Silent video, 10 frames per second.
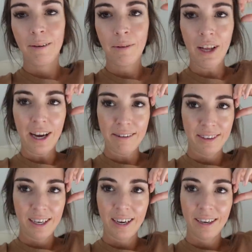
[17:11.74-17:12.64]
I'm alive
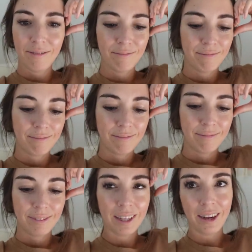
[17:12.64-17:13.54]
today,
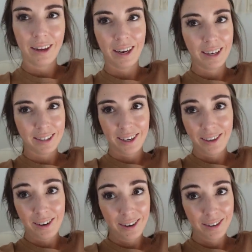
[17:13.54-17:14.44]
clearly, because I
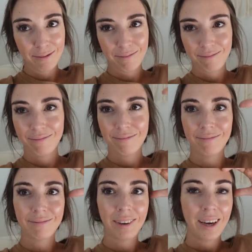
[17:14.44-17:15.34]
can
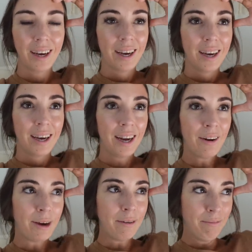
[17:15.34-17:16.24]
talk.
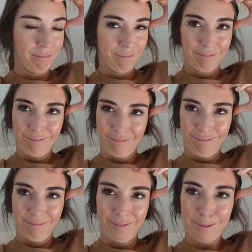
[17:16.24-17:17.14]
Anyway,
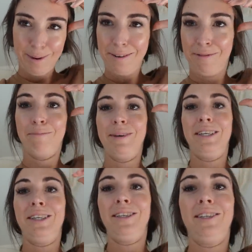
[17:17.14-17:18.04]
goodbye from my
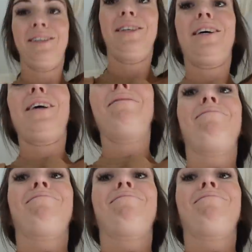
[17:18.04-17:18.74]
chins and I.